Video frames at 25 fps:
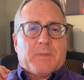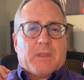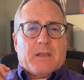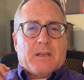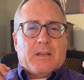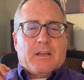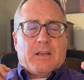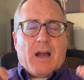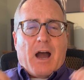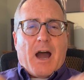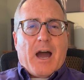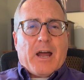
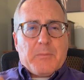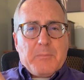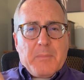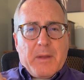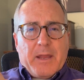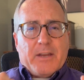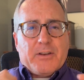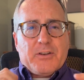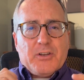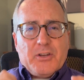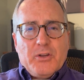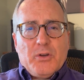God
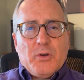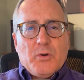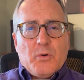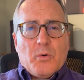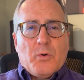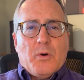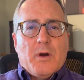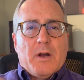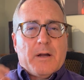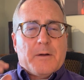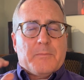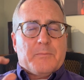made
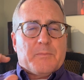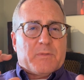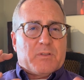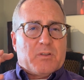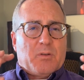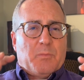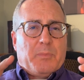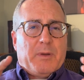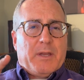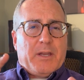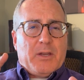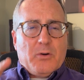you to
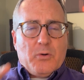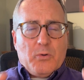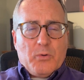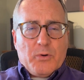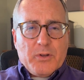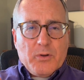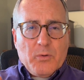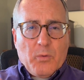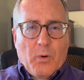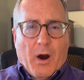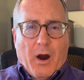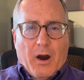be who
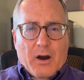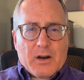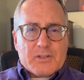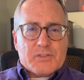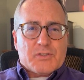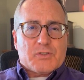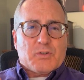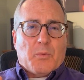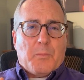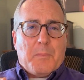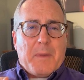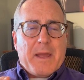you are,
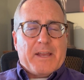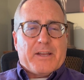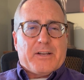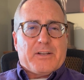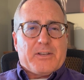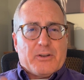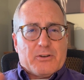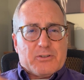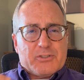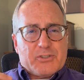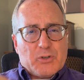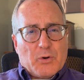so make
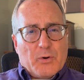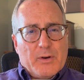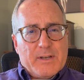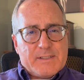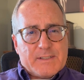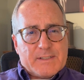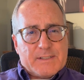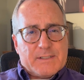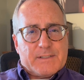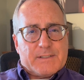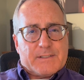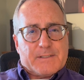your
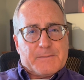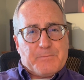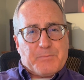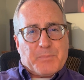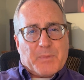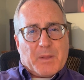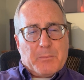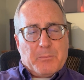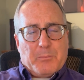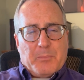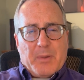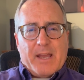choices
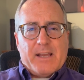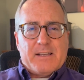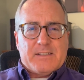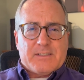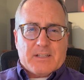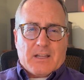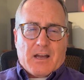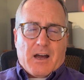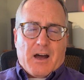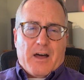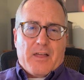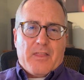based
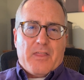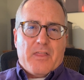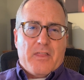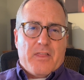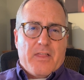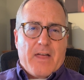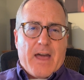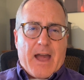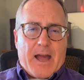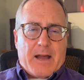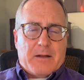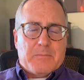on
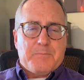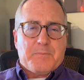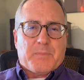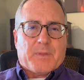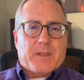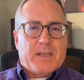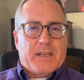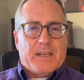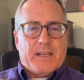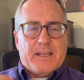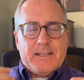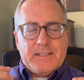that.
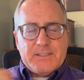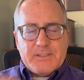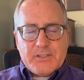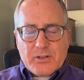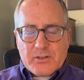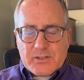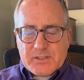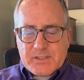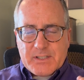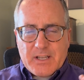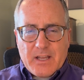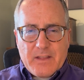
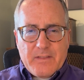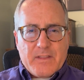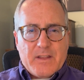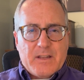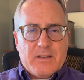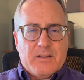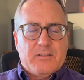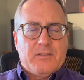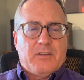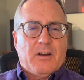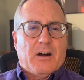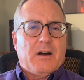Easier said
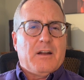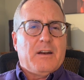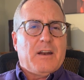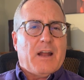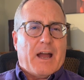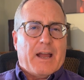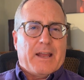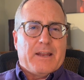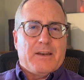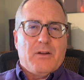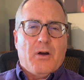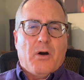than done,
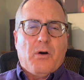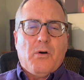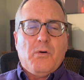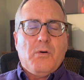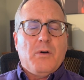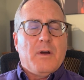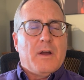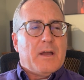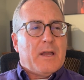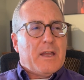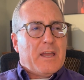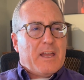I know.
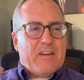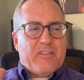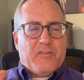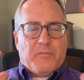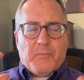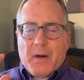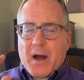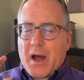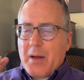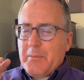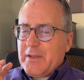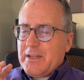If
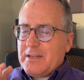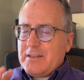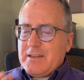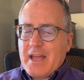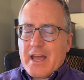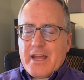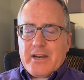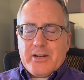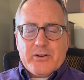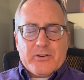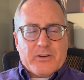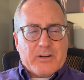mommy and
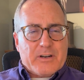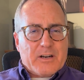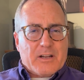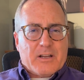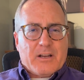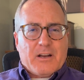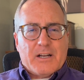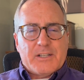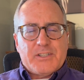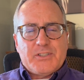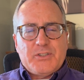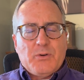daddy are going to
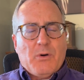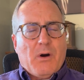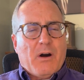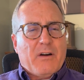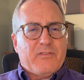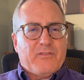cut you off